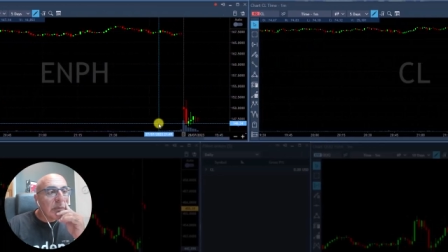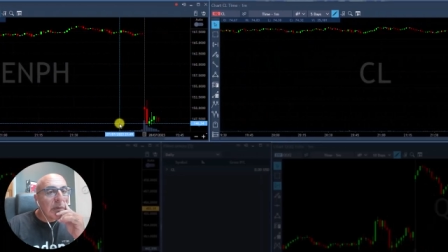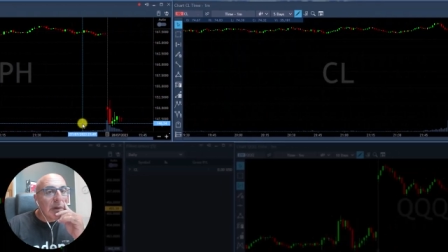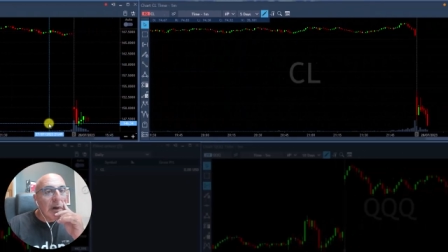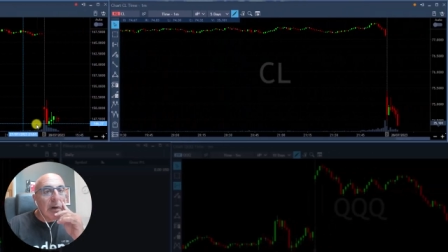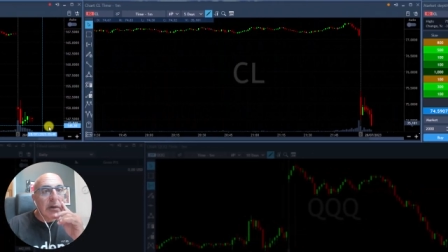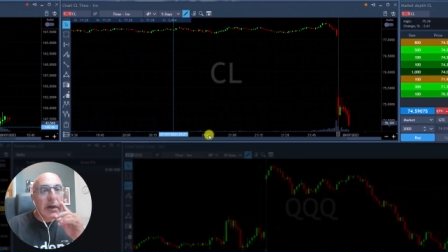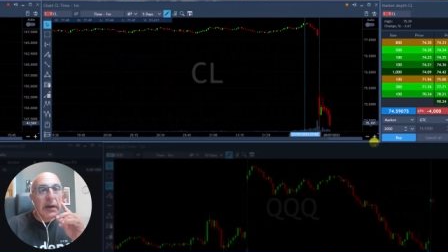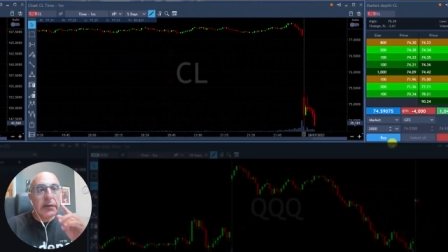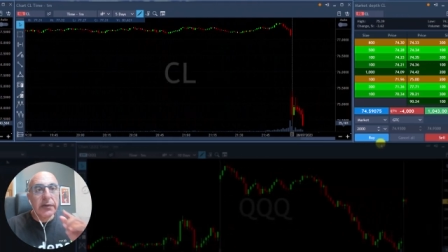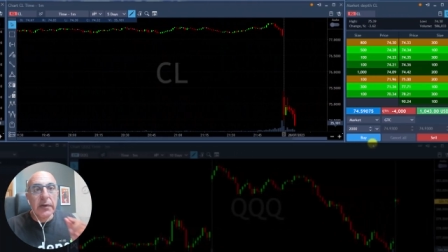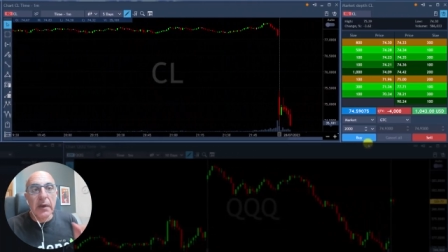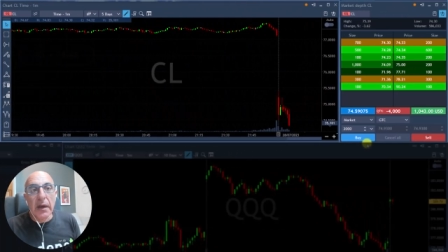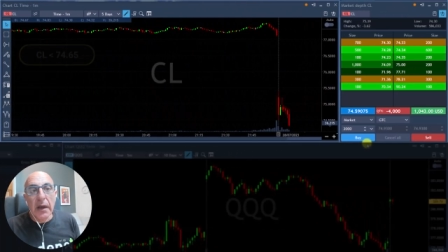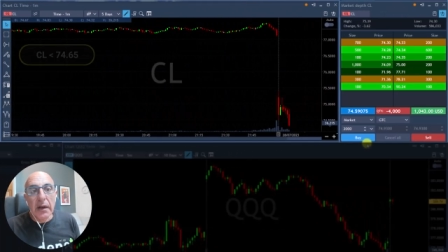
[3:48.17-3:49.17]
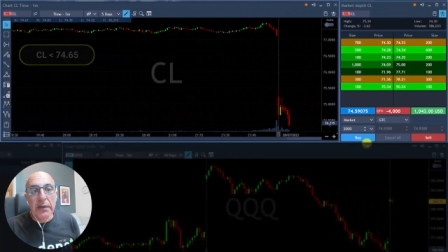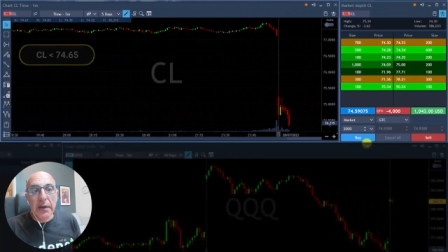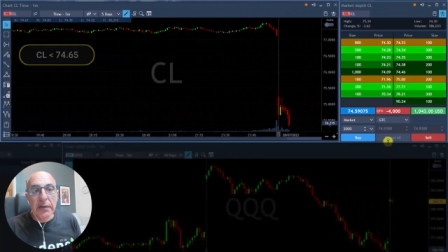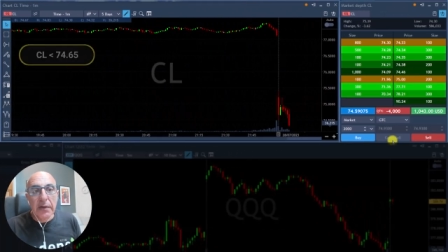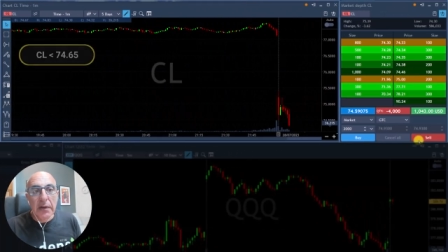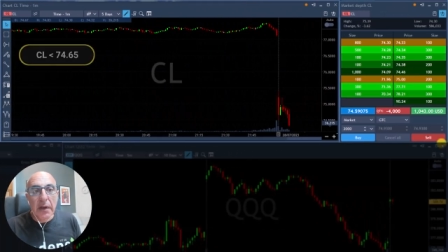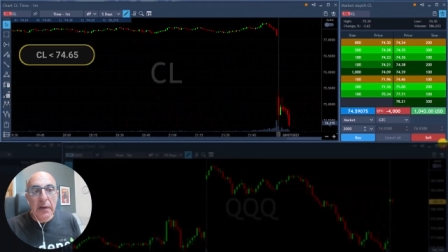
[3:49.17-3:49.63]
Okay, CL,
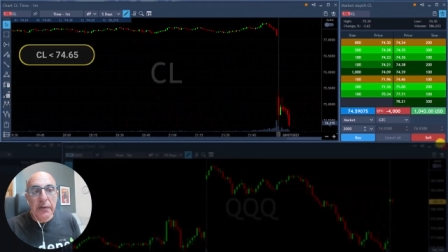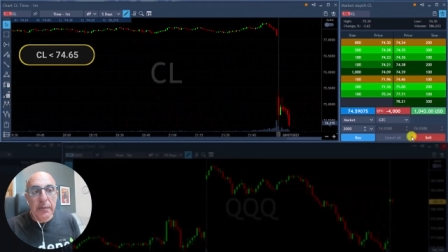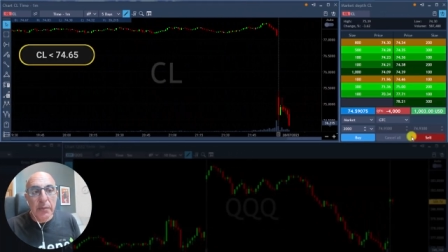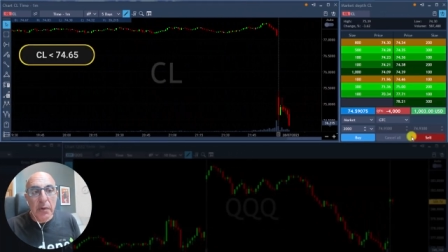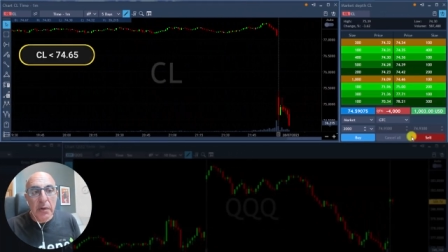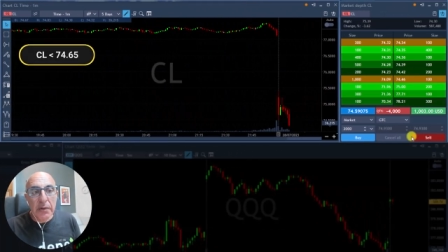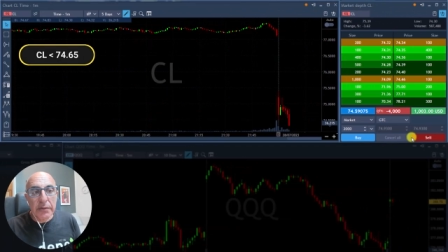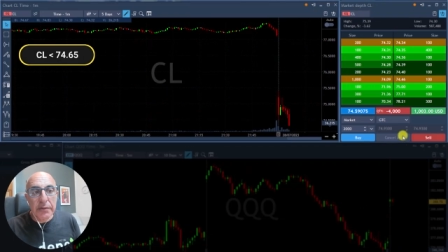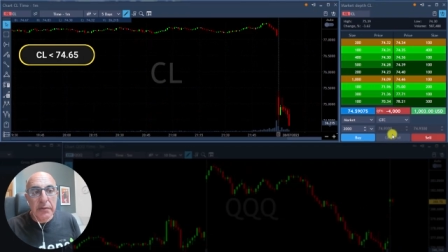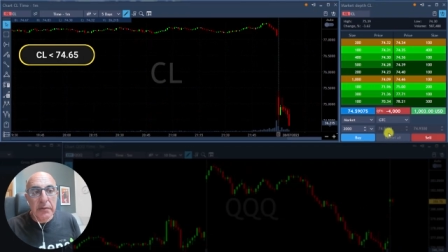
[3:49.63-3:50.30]
that's a nice move.